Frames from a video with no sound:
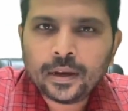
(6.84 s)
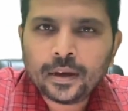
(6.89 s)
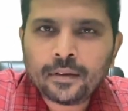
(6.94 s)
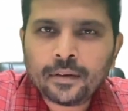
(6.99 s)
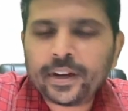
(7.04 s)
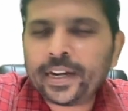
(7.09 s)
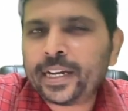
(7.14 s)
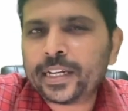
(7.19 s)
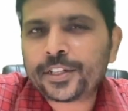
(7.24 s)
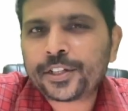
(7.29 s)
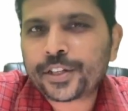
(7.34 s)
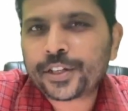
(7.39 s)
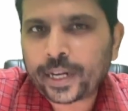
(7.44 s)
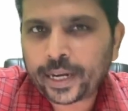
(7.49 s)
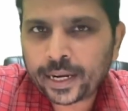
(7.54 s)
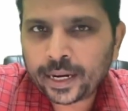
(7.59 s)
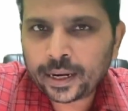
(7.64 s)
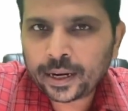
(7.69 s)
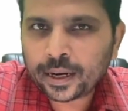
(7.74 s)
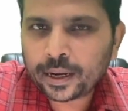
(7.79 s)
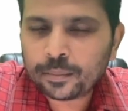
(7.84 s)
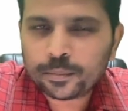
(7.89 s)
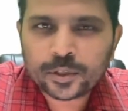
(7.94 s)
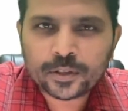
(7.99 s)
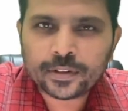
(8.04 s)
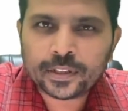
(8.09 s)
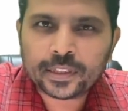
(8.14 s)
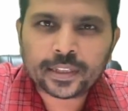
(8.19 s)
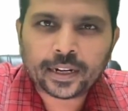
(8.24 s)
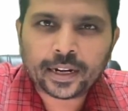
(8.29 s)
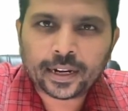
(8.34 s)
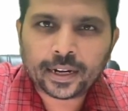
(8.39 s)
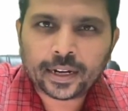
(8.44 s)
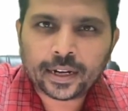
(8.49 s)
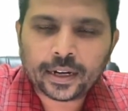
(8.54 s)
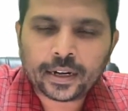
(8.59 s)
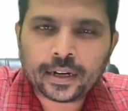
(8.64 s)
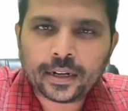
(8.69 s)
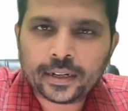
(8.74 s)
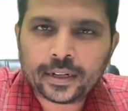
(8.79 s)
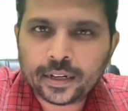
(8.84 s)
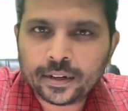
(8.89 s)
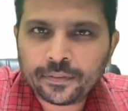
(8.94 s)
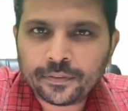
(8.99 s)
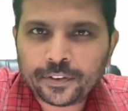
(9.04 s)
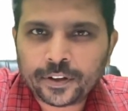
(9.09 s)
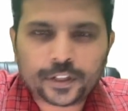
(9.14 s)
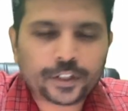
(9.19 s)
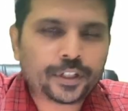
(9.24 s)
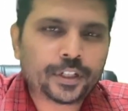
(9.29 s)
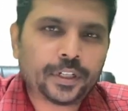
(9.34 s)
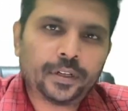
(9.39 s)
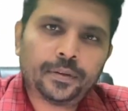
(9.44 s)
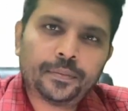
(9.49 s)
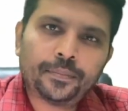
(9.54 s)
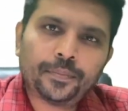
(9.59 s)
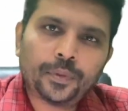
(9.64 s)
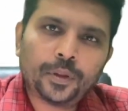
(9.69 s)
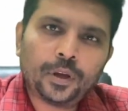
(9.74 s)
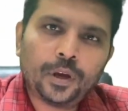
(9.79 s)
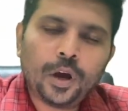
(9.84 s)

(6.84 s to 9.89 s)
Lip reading: When a child comes with a recurrent infection,